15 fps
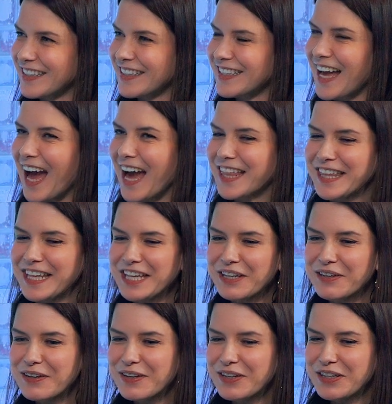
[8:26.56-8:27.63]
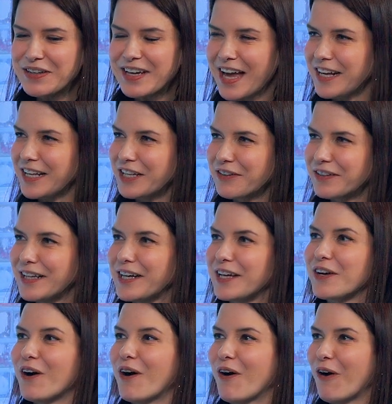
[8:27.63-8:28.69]
Yeah, I think you get in, you're
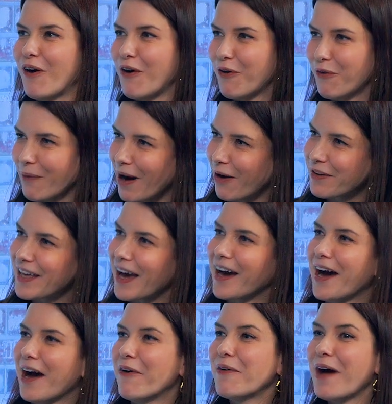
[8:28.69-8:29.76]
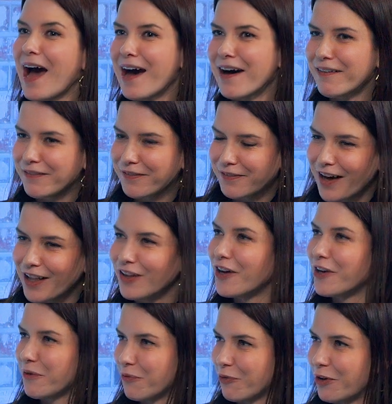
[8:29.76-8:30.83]
like, oh, wow, yeah, I'll have a lot
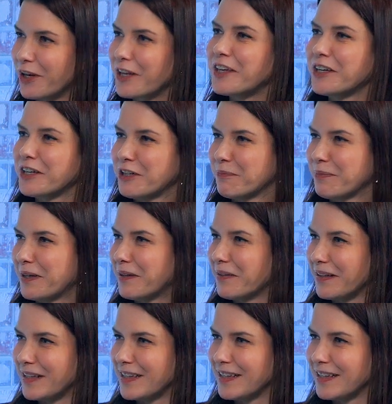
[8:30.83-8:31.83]
of work here, but